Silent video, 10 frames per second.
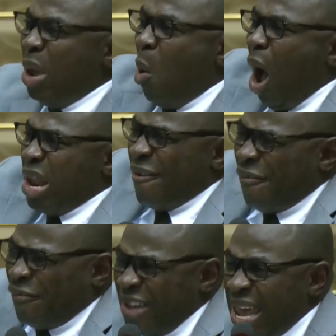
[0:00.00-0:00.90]
We want to
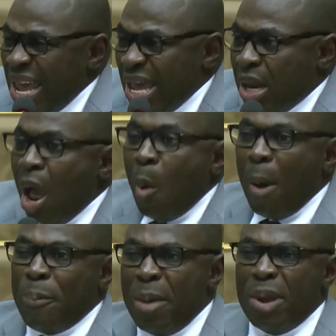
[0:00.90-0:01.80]
feel
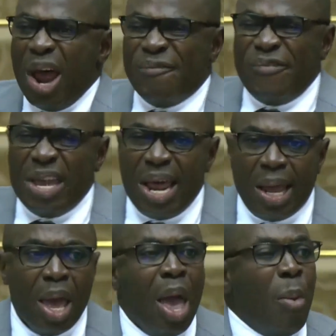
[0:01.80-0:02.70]
what people are
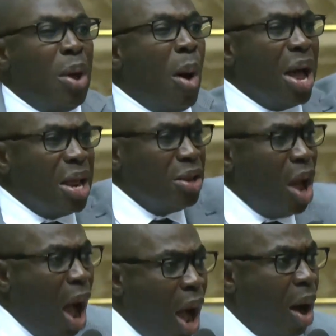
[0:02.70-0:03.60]
feeling. We want to
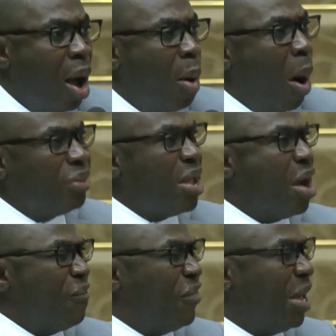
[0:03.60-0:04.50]
know what they're